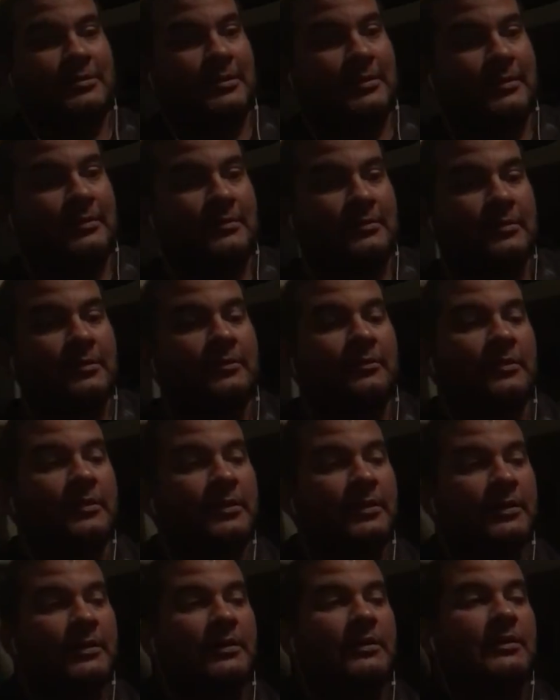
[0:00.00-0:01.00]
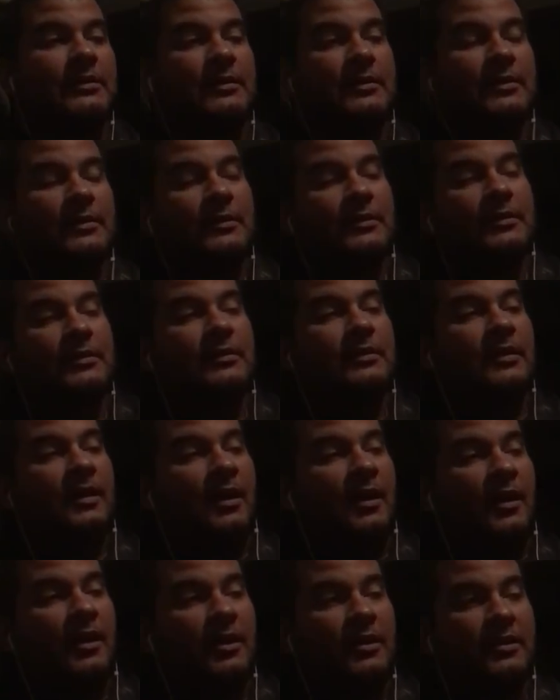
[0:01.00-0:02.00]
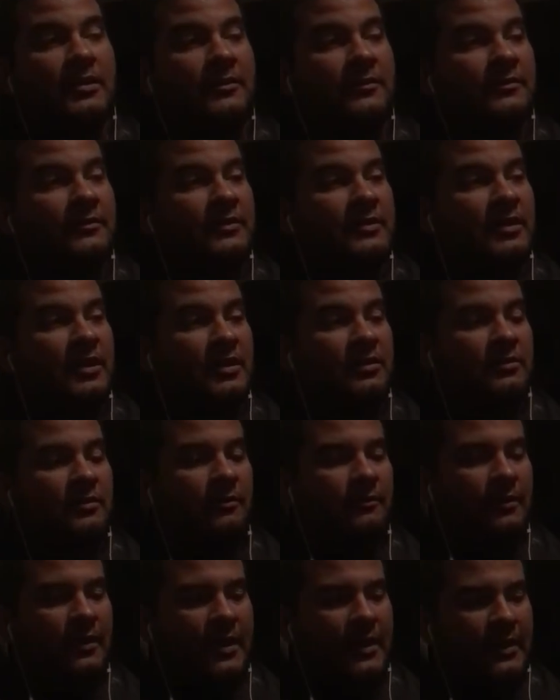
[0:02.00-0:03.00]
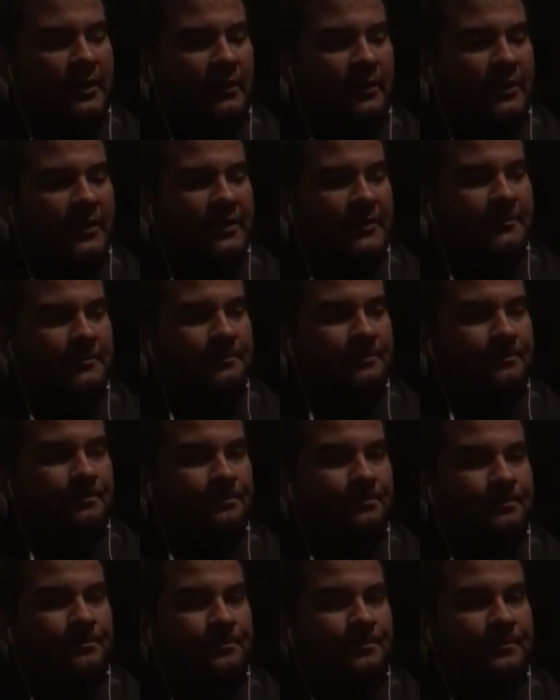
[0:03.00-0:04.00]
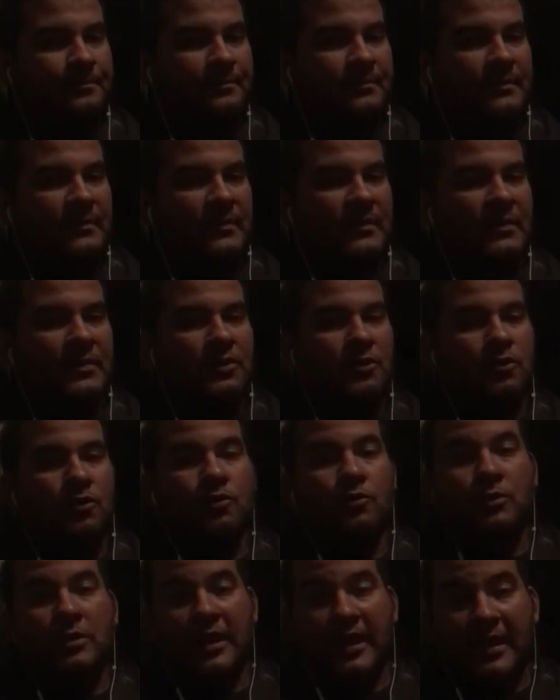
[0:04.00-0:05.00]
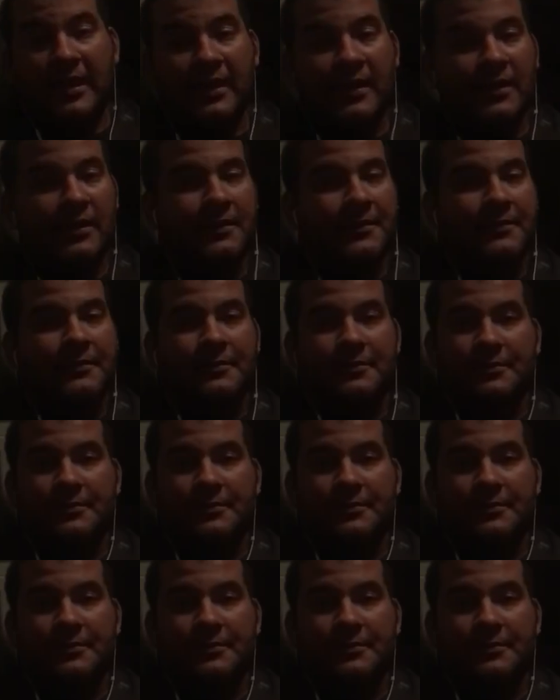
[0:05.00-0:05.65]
how to do it. If done correctly, you can,